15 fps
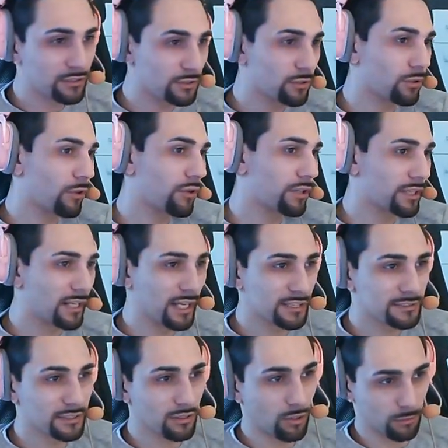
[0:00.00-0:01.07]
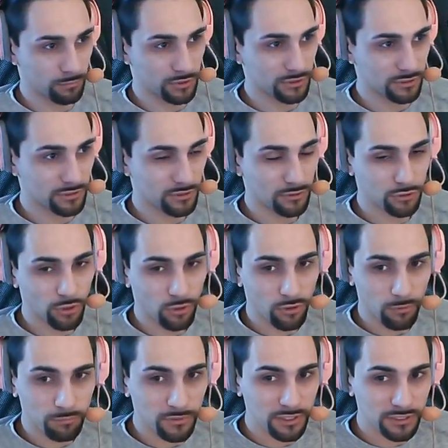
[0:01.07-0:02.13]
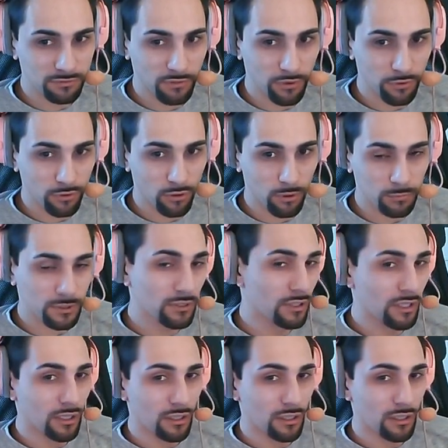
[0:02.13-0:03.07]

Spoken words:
you know, the classic options. Short up knee is very common.